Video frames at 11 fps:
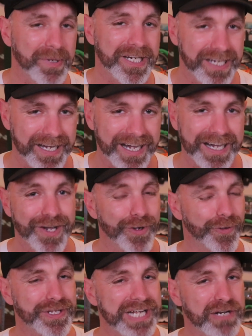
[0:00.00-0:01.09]
up a car
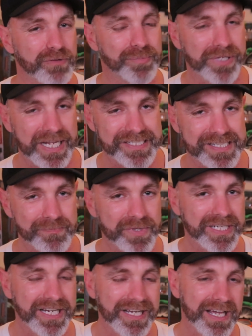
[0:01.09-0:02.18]
or you need to replace
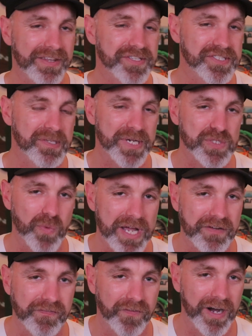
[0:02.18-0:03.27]
something, this is the best way
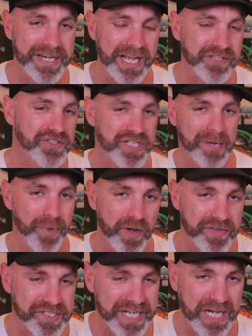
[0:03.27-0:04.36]
to find out. So jump
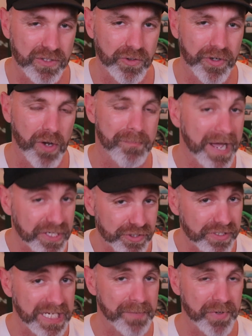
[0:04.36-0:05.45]
over to Scale Auto. Make
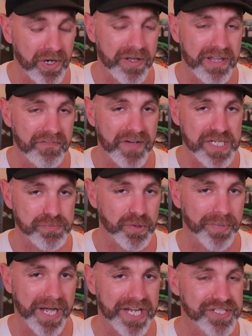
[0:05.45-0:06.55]
sure you keep an eye on their Facebook
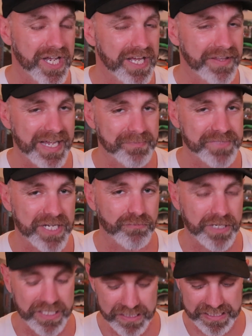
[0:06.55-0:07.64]
page. They update it
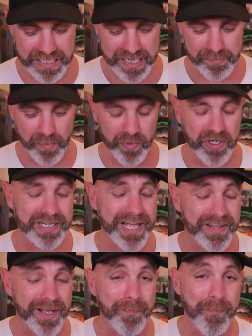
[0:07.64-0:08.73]
regularly, but we've got
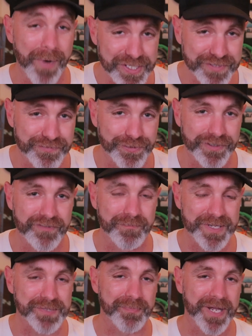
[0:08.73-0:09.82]
another bunch full of
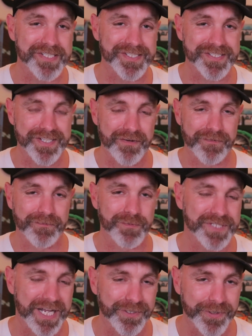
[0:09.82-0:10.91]
bits and pieces from
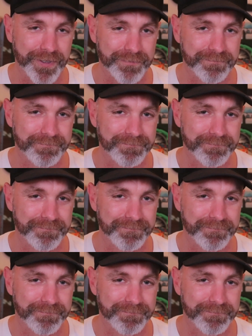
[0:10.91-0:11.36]
Scale Auto.